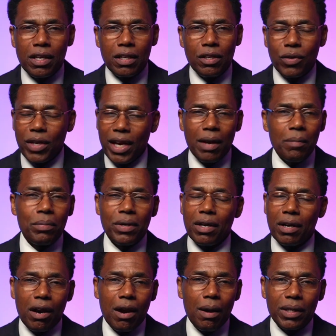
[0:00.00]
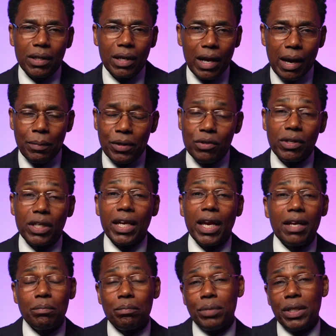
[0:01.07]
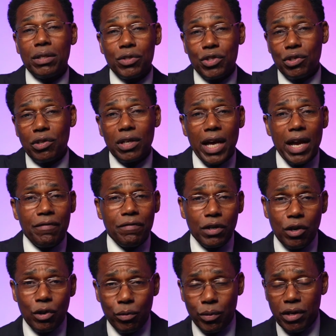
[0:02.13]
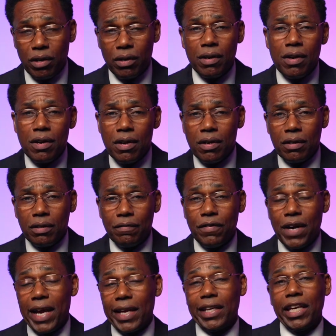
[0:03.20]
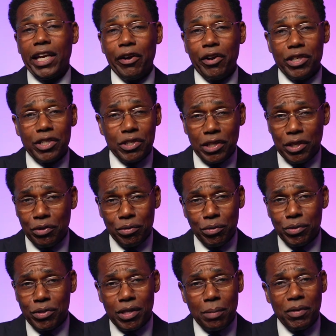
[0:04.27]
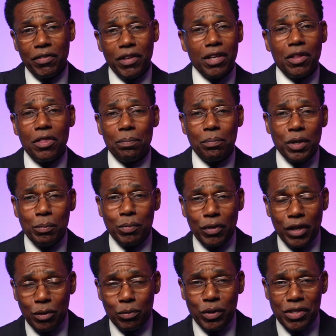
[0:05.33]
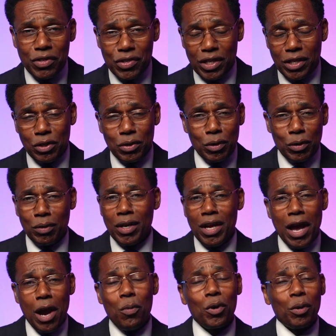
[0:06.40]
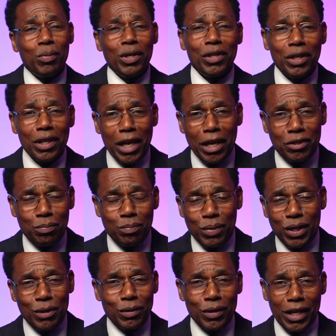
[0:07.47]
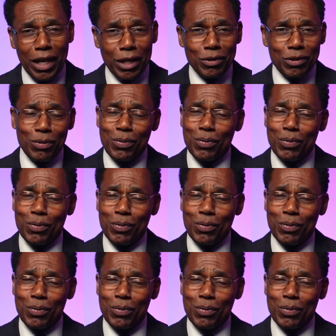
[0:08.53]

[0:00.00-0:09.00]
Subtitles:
you can't be a carbon copy. You can't build your life and career vicariously through some of the other people that we see. I want to be the next Bill Gates or